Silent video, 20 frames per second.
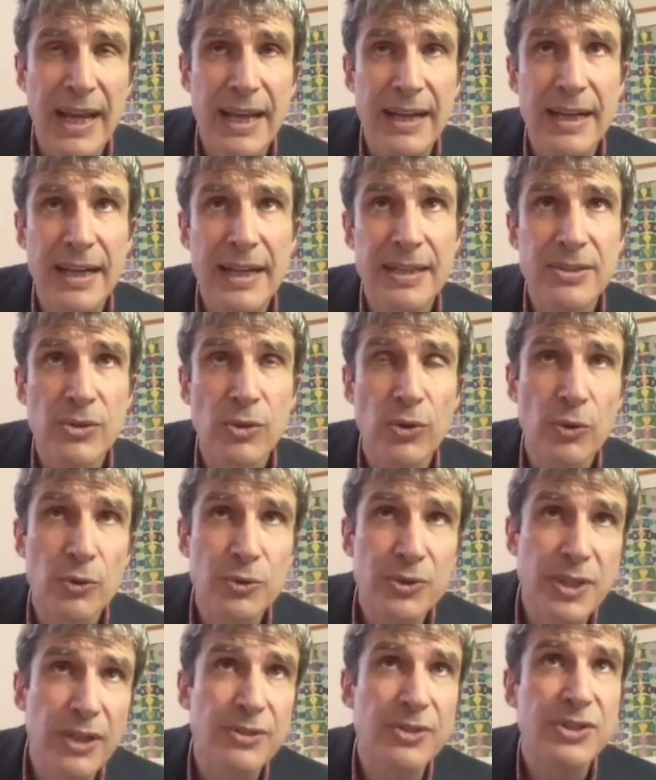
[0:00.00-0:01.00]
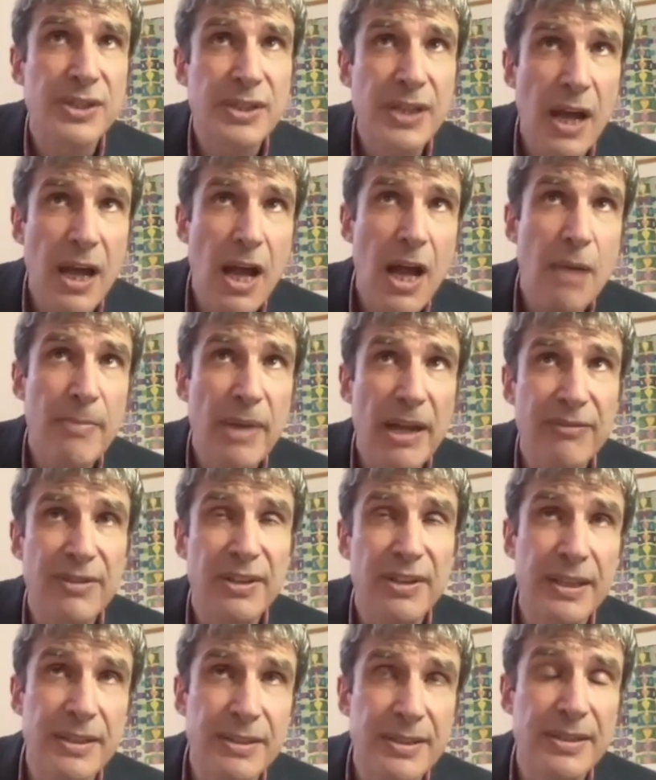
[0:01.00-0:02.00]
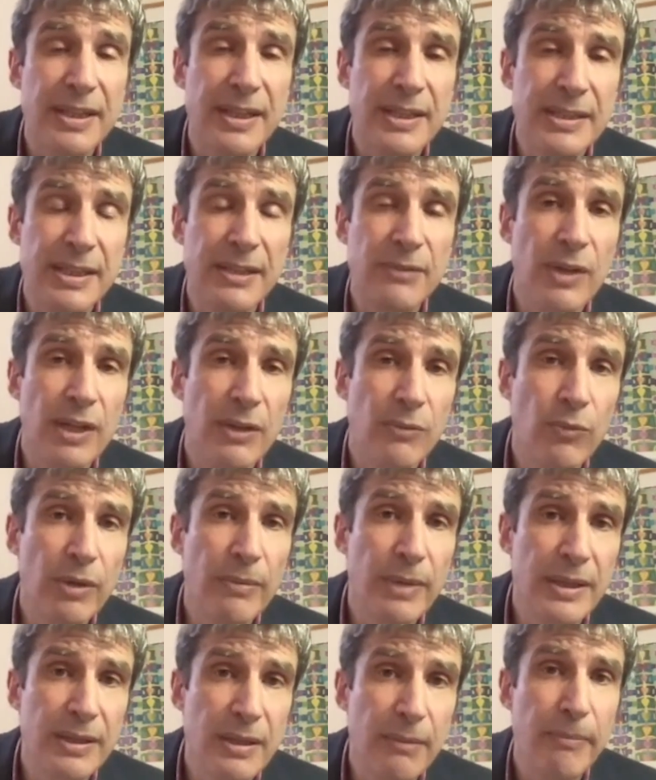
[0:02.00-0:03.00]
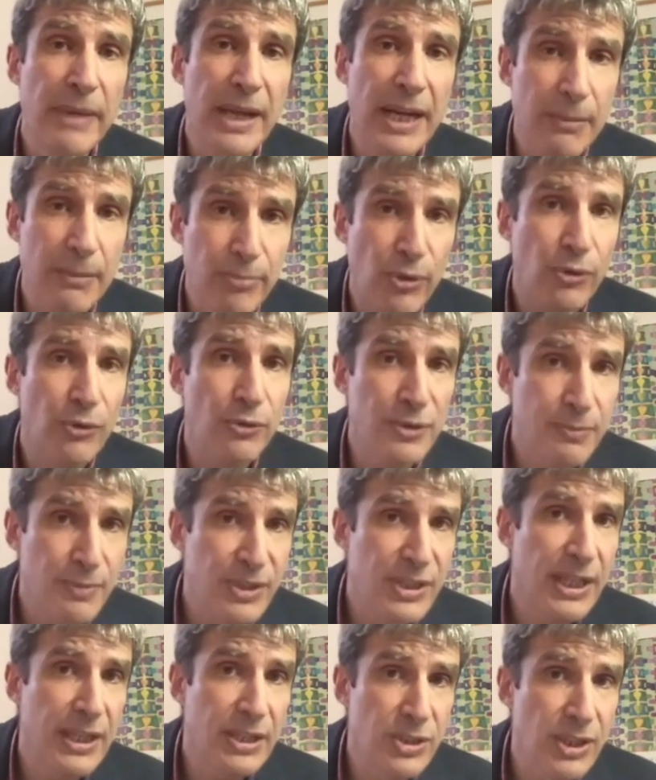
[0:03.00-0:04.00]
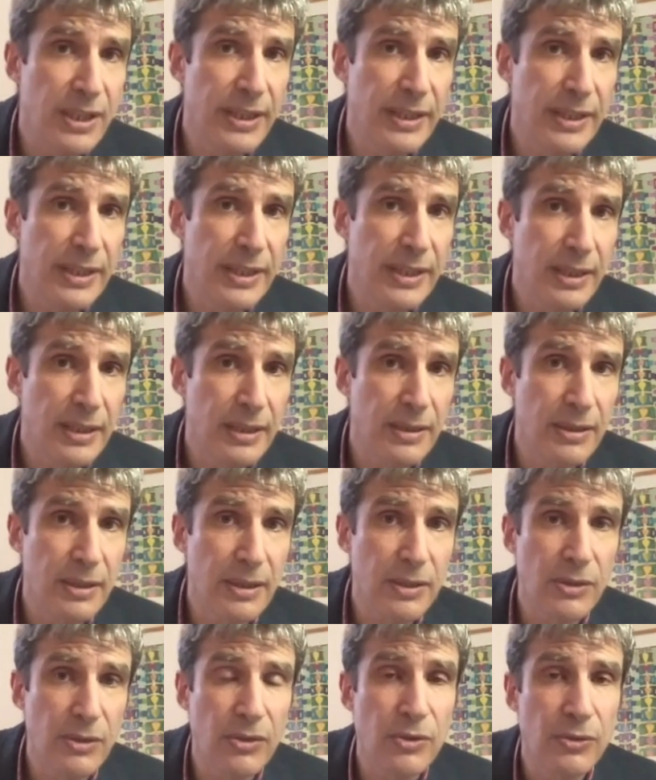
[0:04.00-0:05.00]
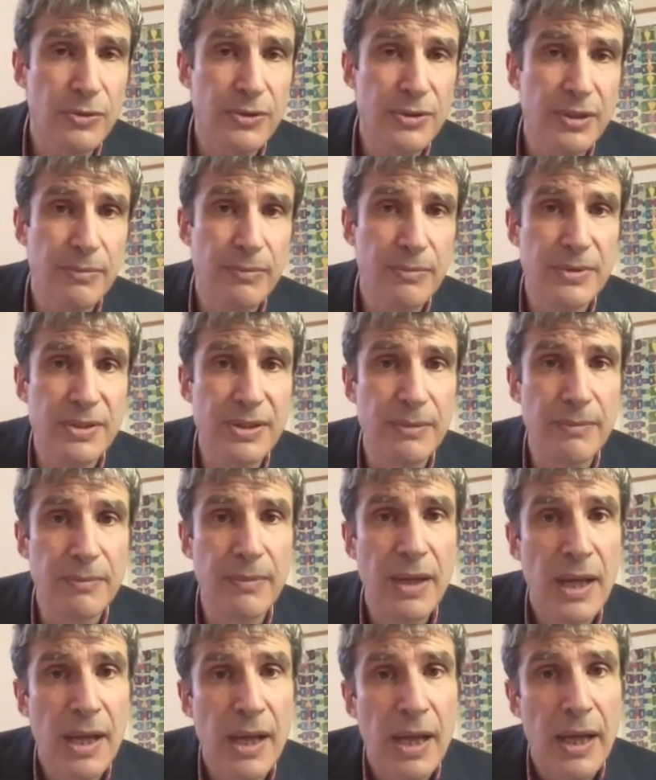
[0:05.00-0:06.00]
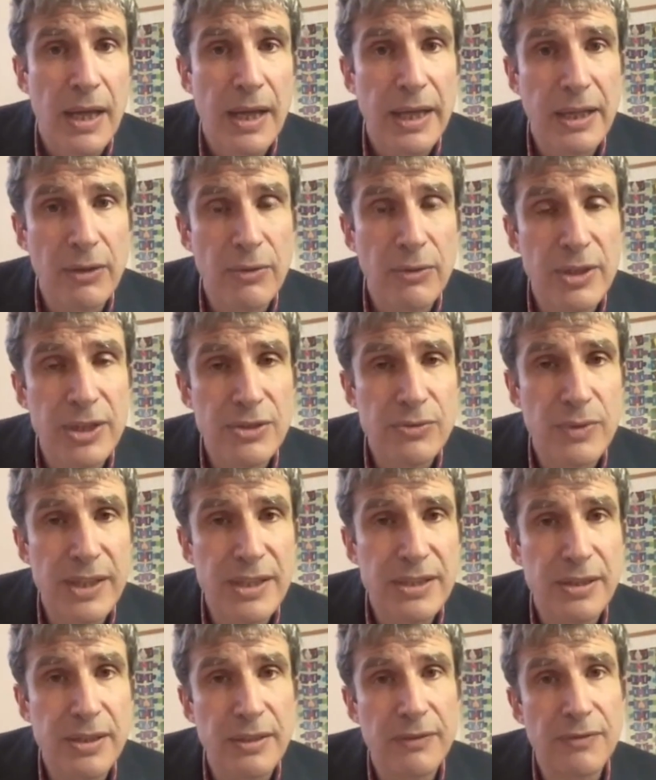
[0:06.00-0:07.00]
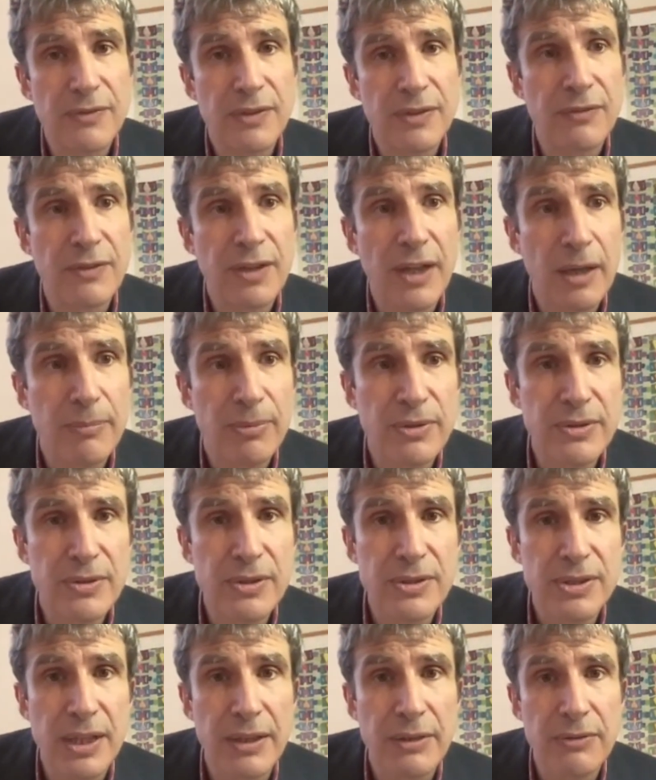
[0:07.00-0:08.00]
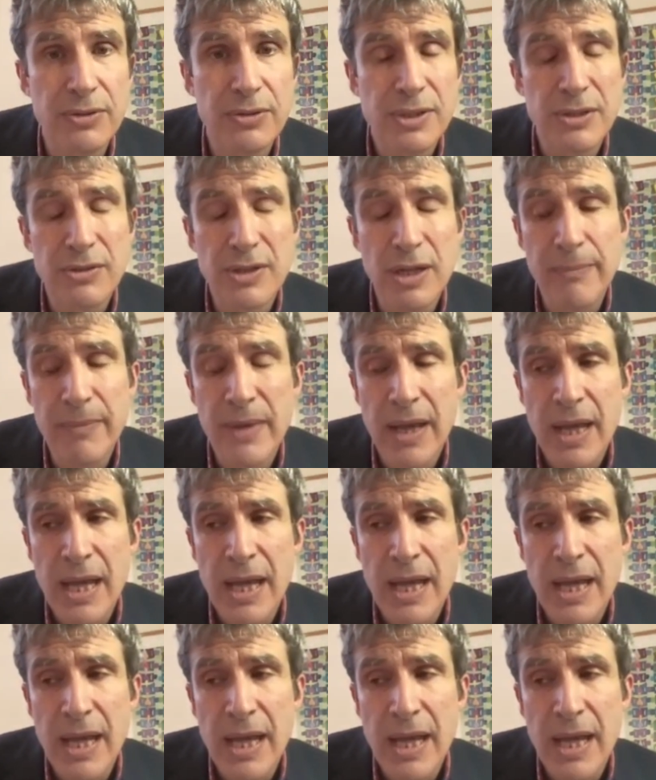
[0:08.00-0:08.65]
And there's also some evidence that in, in women, the menopause potentially can, can cause some, some increased risk of, of carpal tunnel syndrome.